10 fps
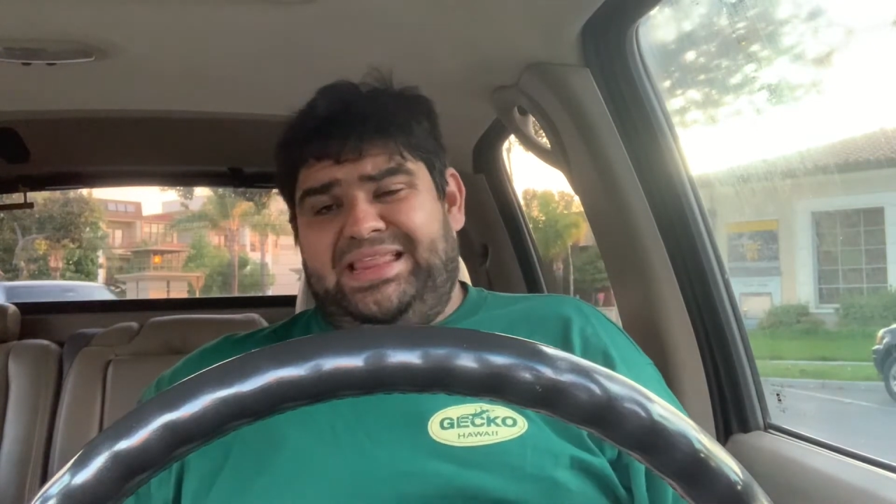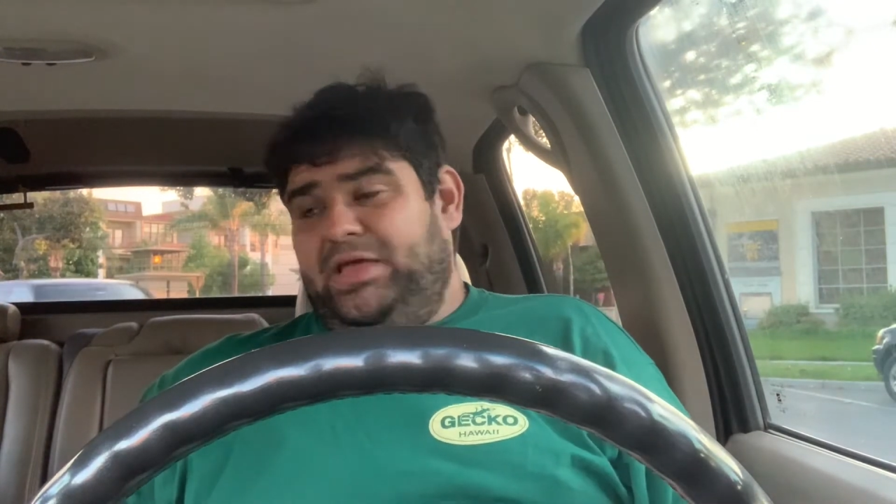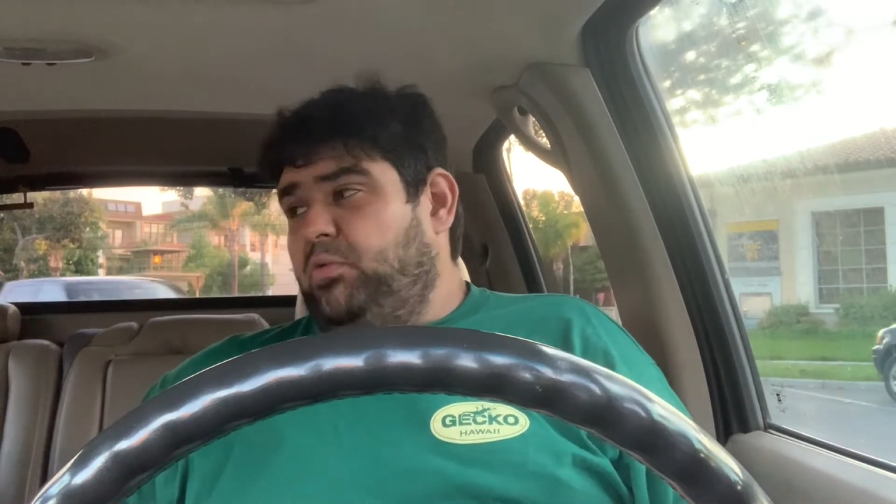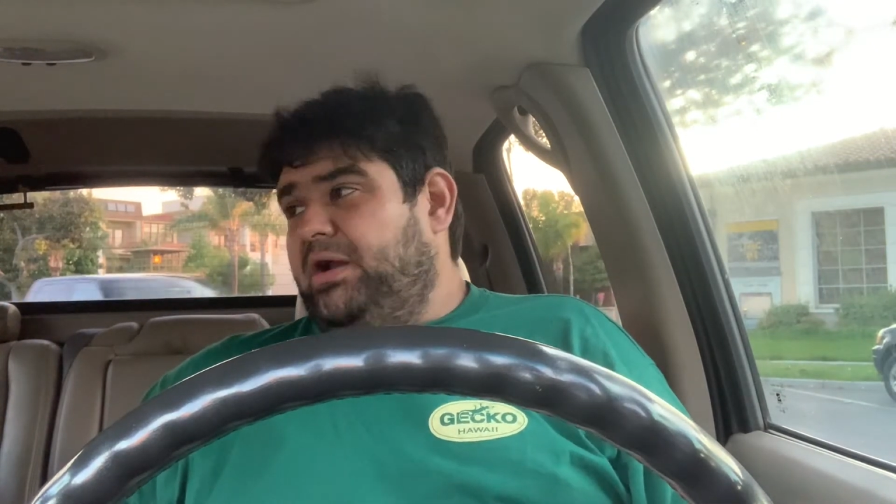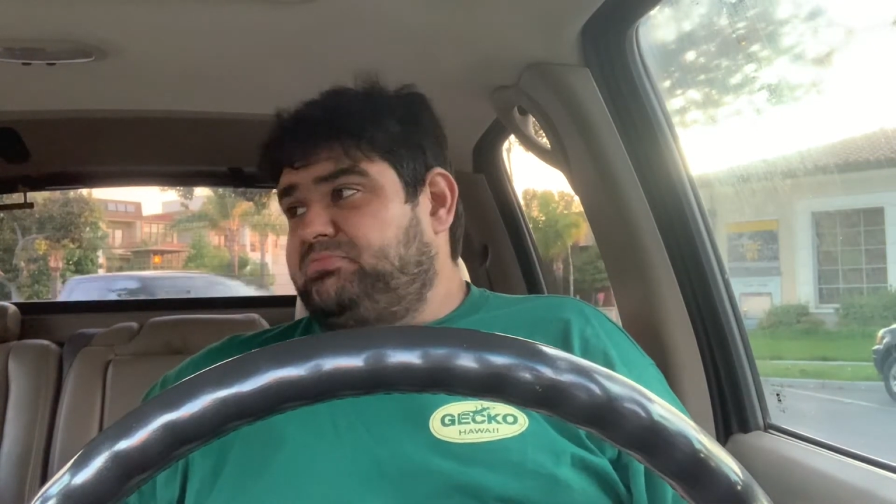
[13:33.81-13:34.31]
I
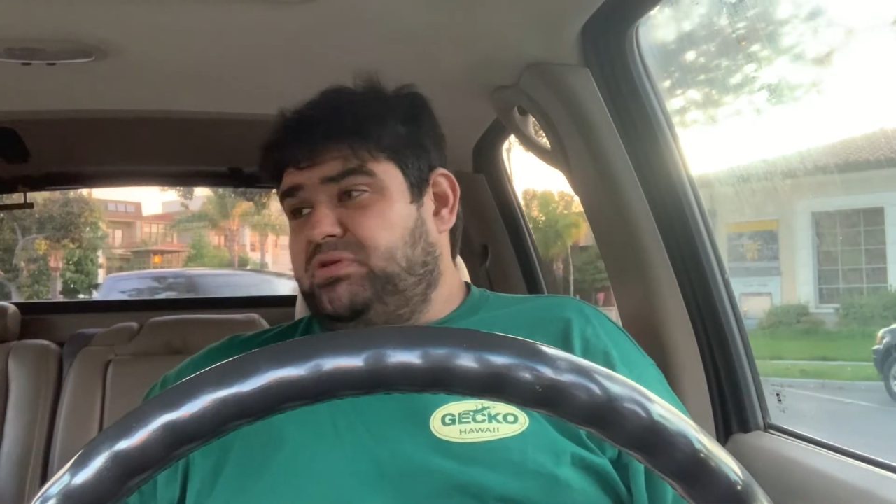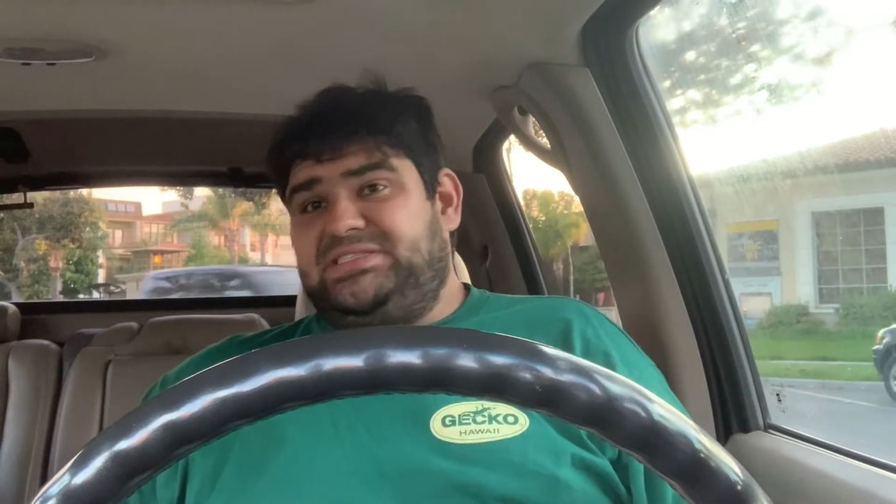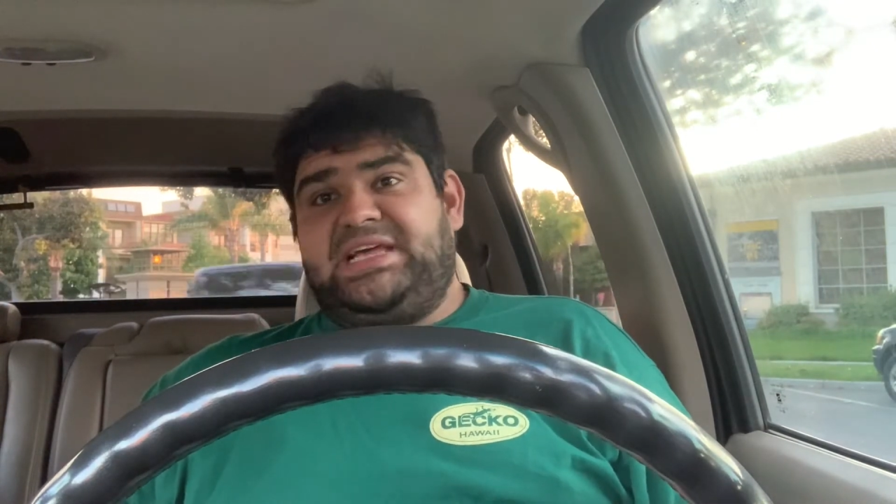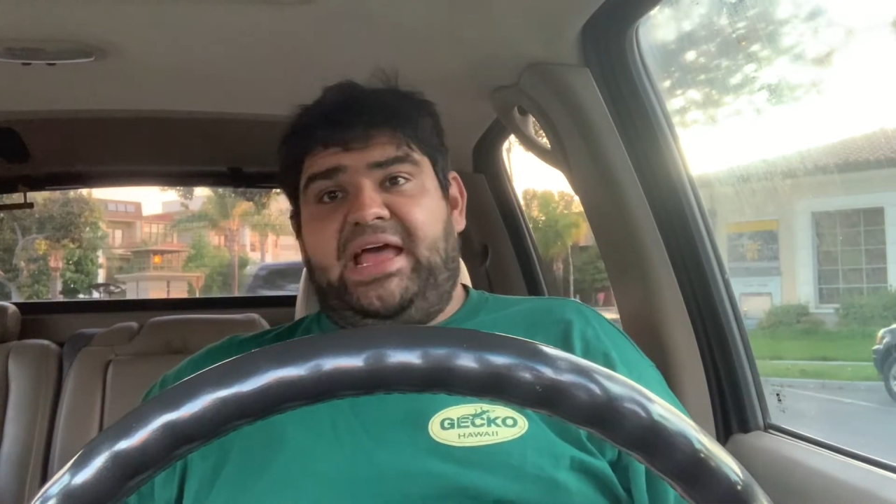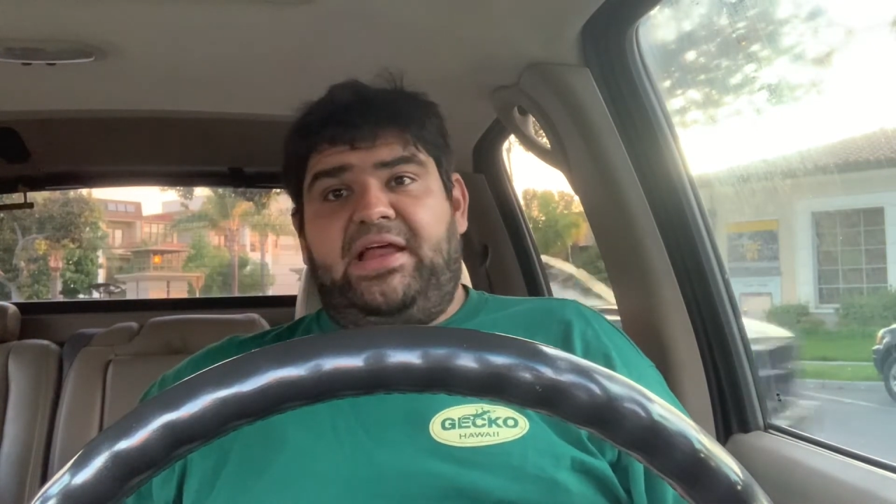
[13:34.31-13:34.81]
think we're up to a
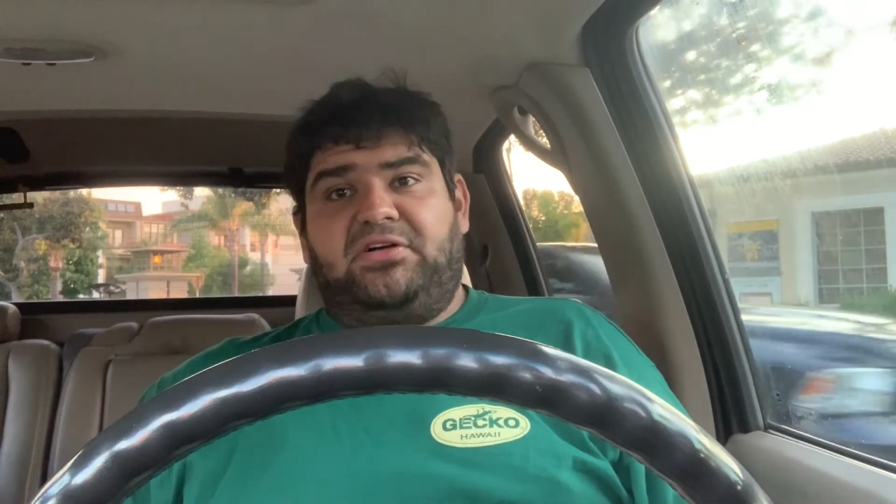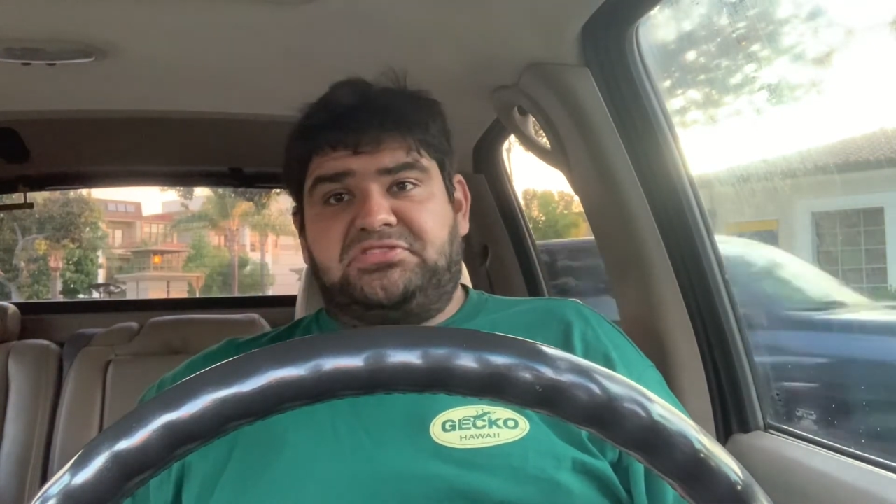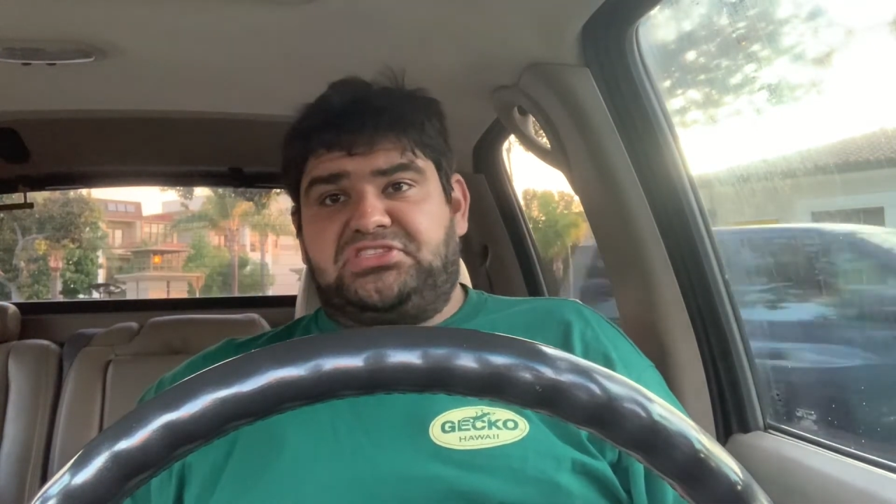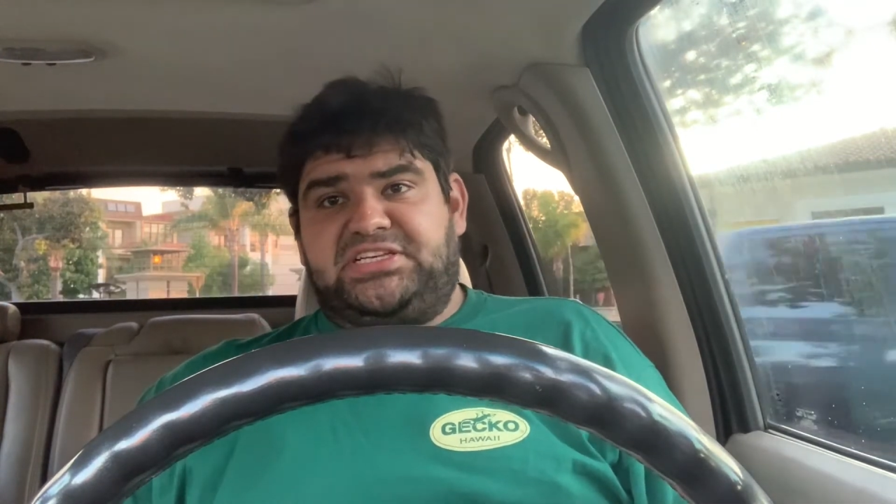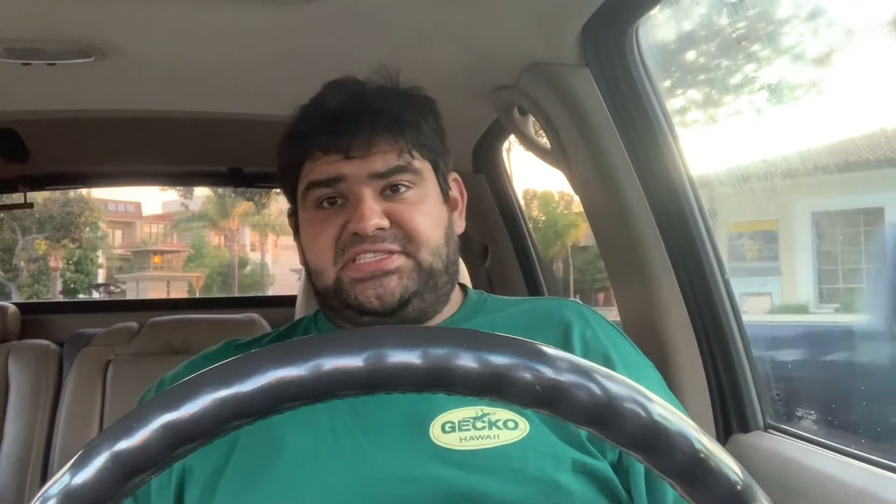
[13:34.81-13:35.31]

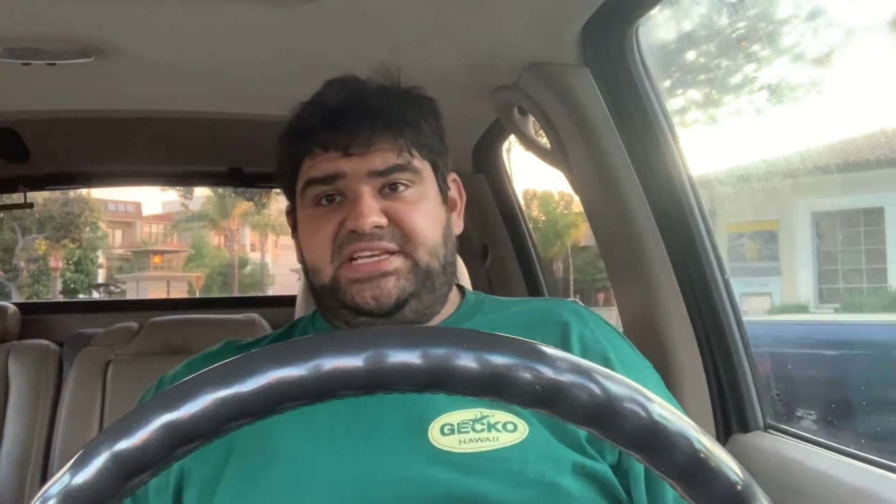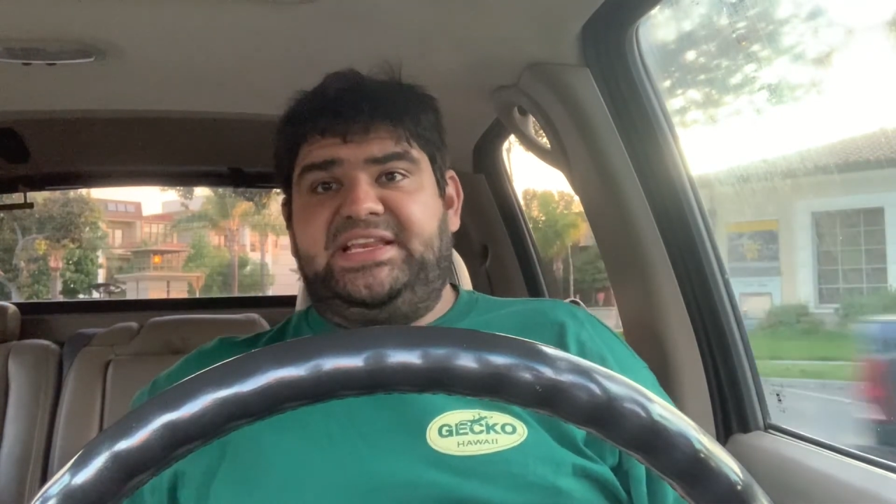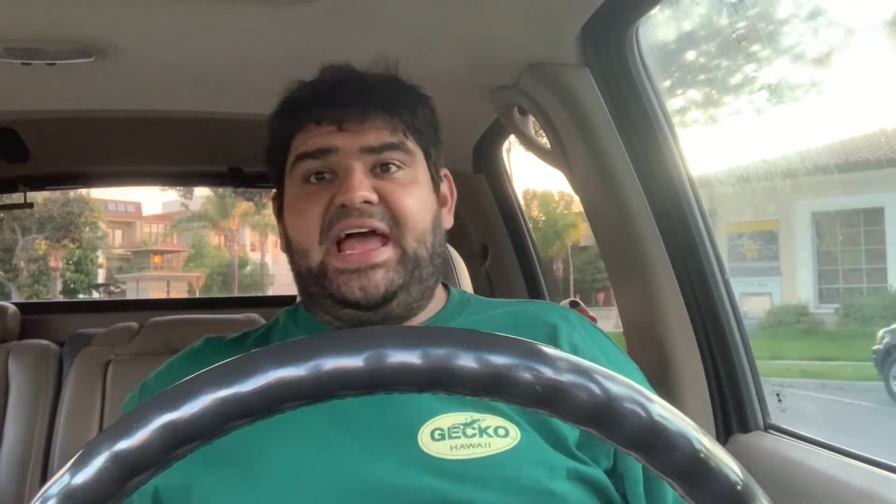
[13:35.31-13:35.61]
10L60